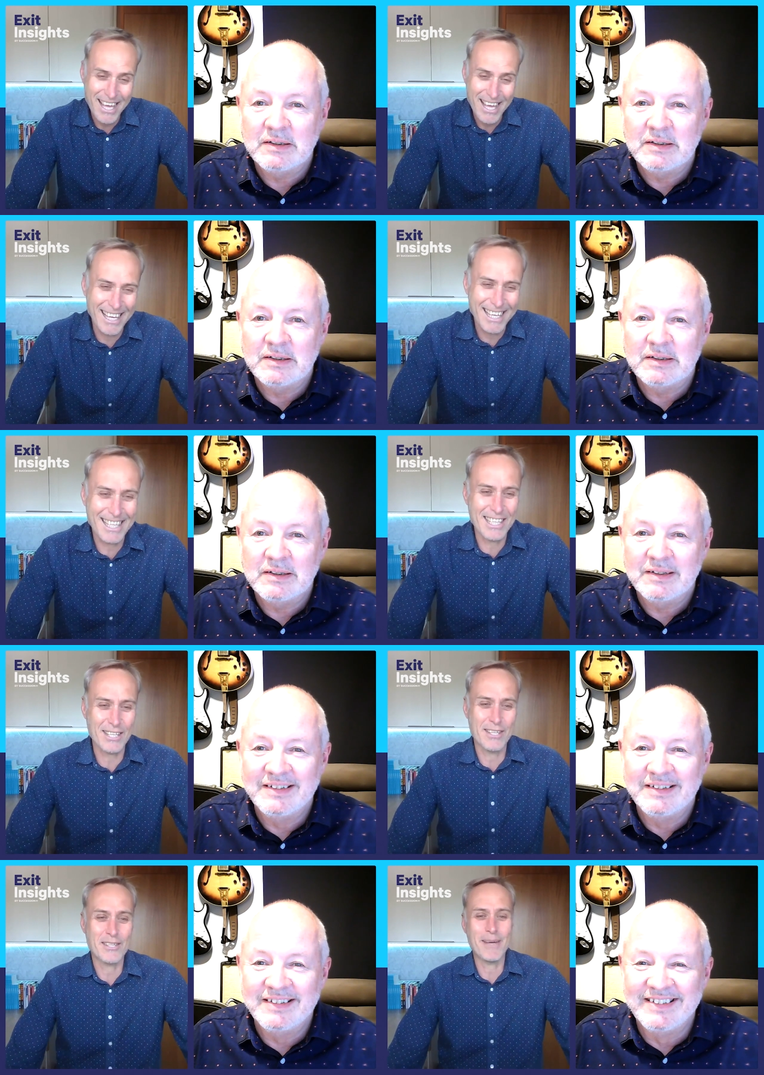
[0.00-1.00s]

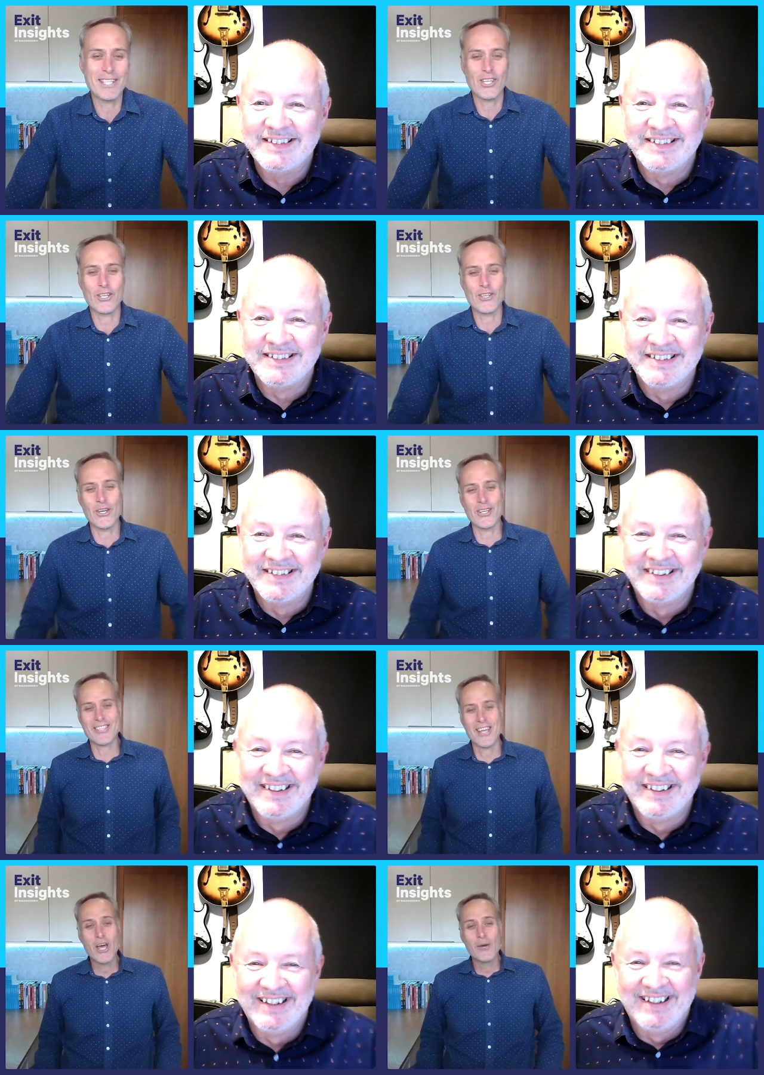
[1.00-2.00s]
Speaker 1: the, the matching
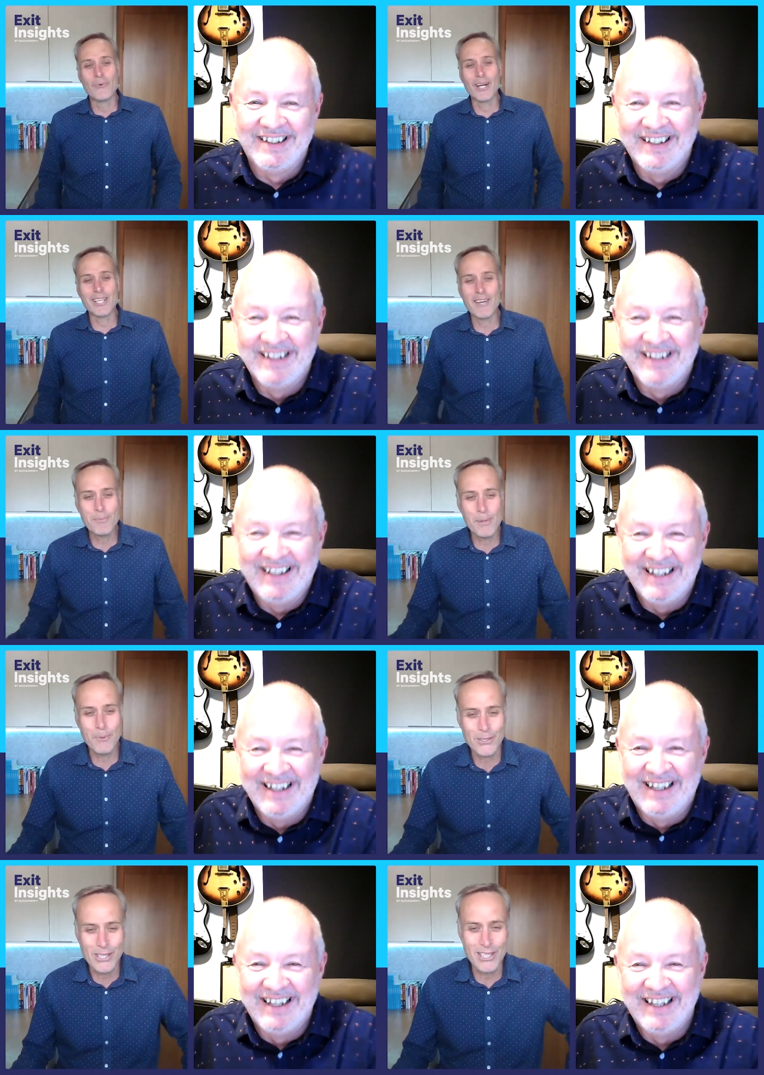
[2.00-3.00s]
shirts. Well, you have to be
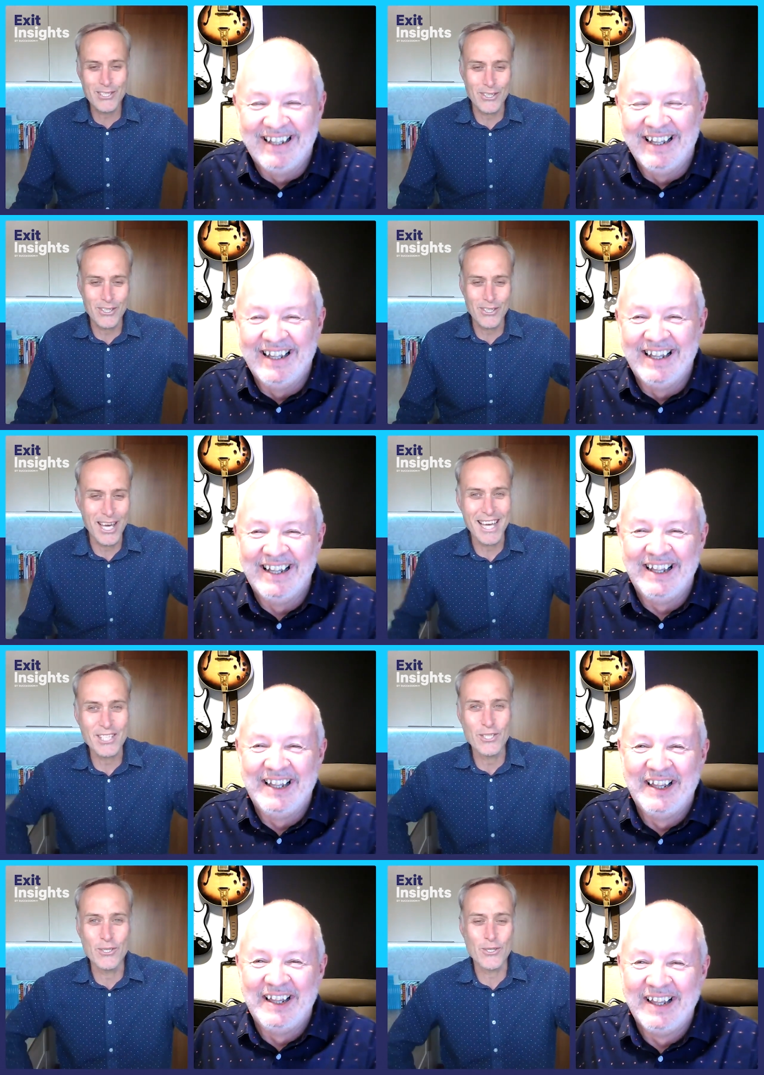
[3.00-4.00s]
watching this on uh,
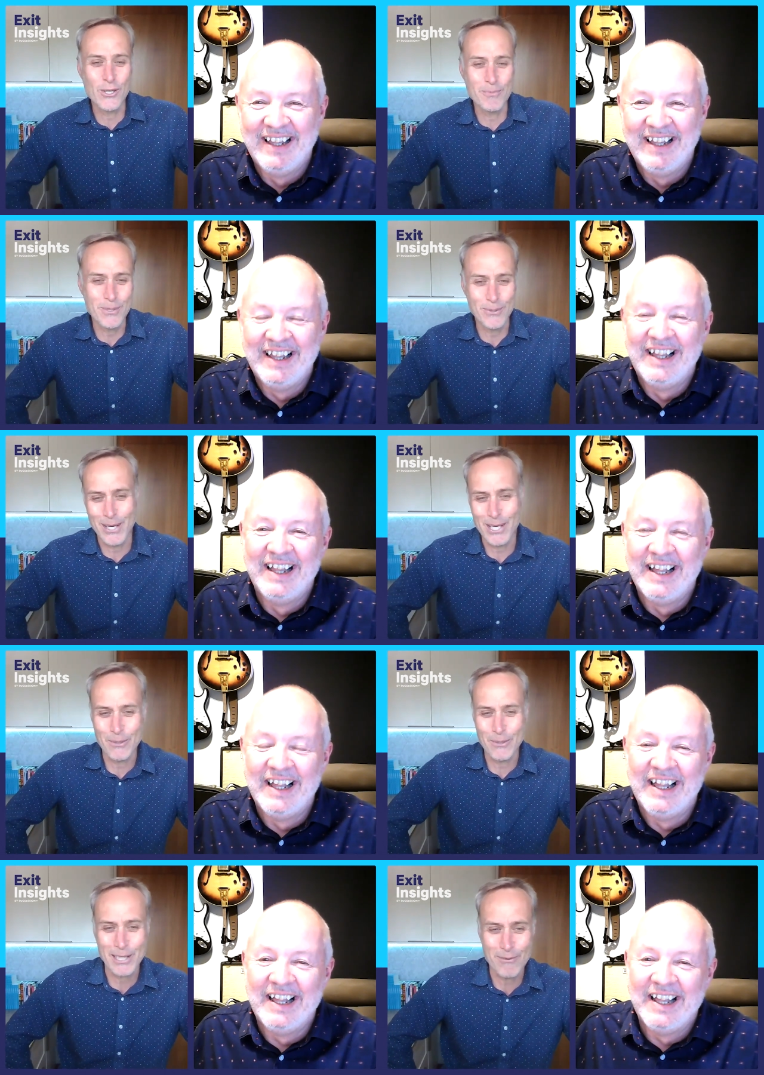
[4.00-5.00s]
YouTube to uh, know
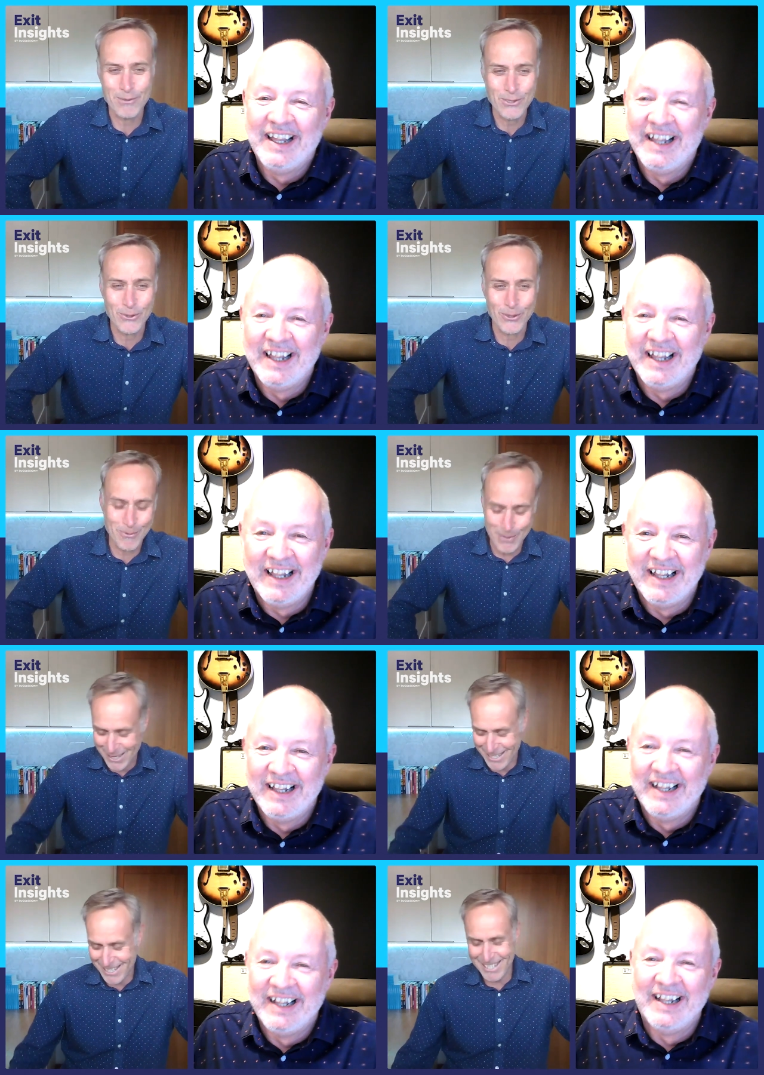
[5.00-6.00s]
what Kevin's talking
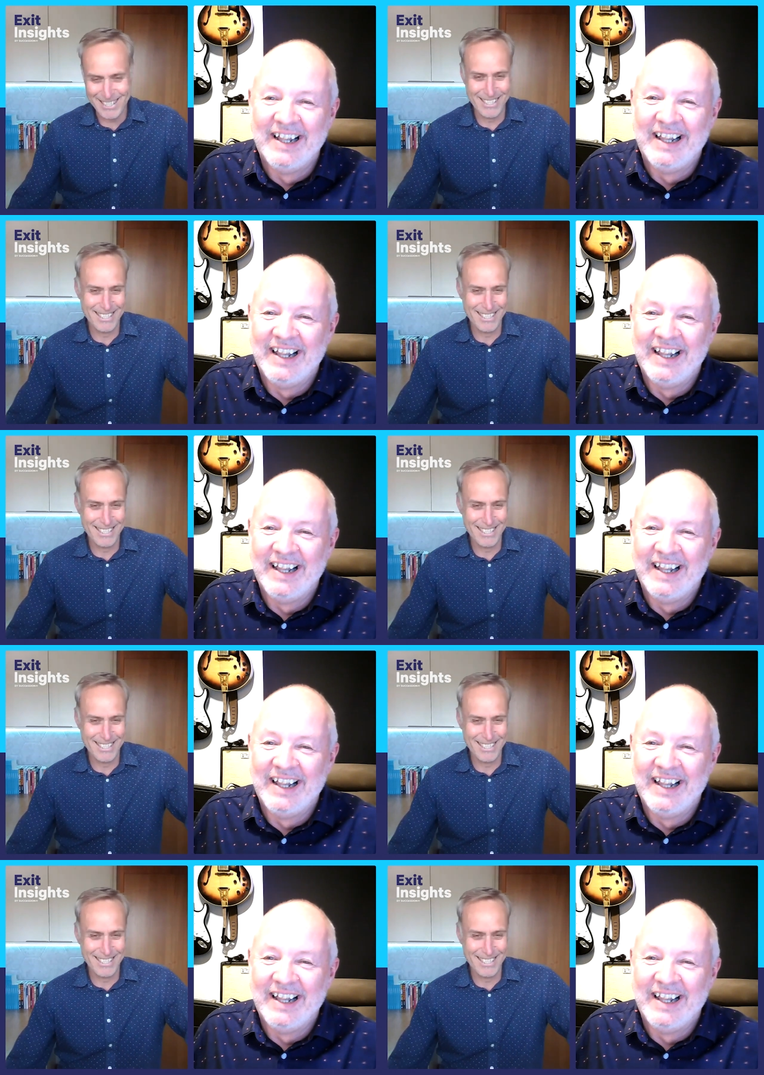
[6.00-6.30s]
about there.